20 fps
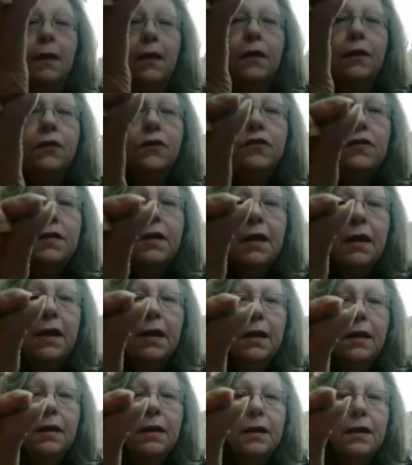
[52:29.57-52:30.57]
You
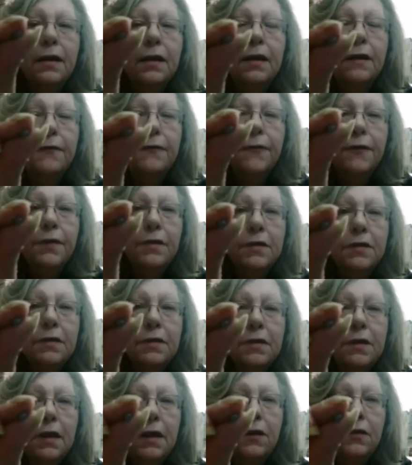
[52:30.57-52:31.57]
see the
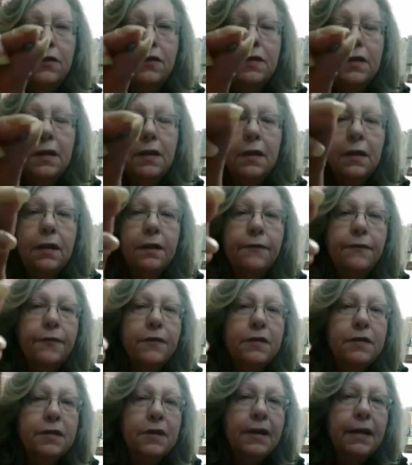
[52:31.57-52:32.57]
difference. Can you see the
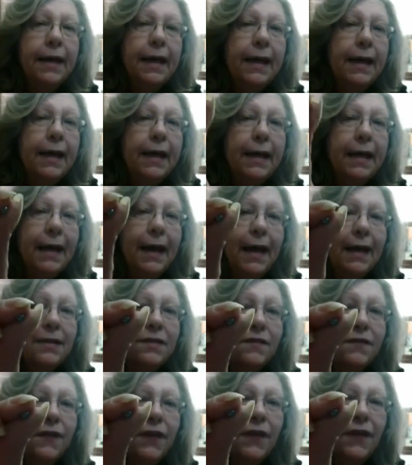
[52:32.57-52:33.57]
difference in that? It
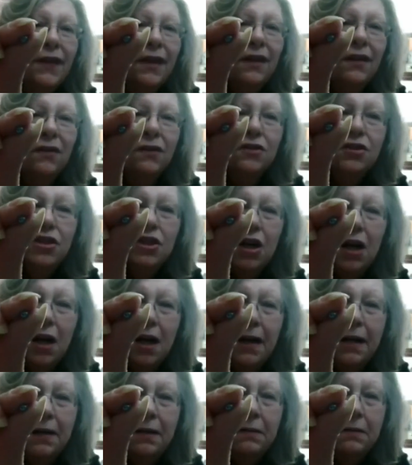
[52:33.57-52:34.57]
has very little
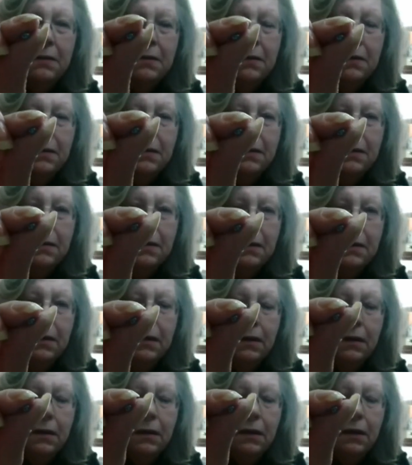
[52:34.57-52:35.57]
shine.
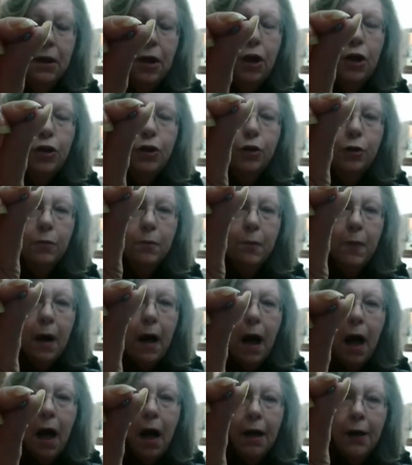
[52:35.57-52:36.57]
Your
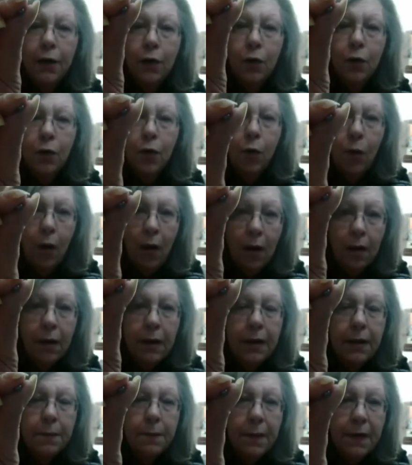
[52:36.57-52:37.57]
higher
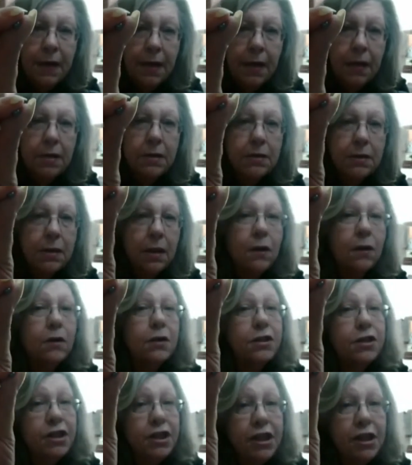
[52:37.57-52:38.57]
quality beads that are
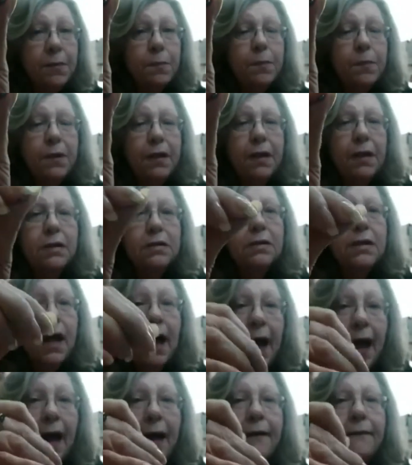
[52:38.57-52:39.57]
cheap beads
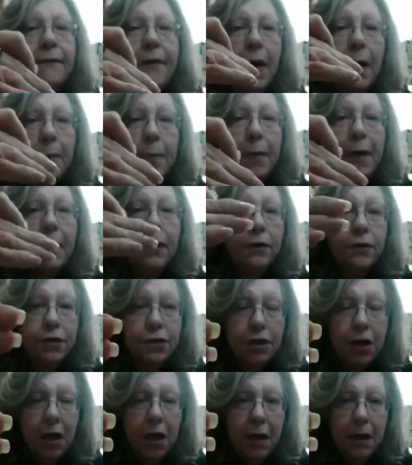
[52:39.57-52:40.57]
have a better
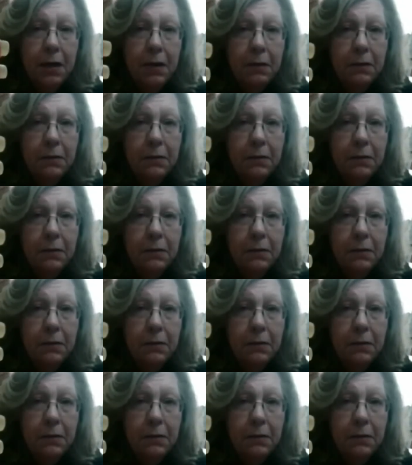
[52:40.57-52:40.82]
shine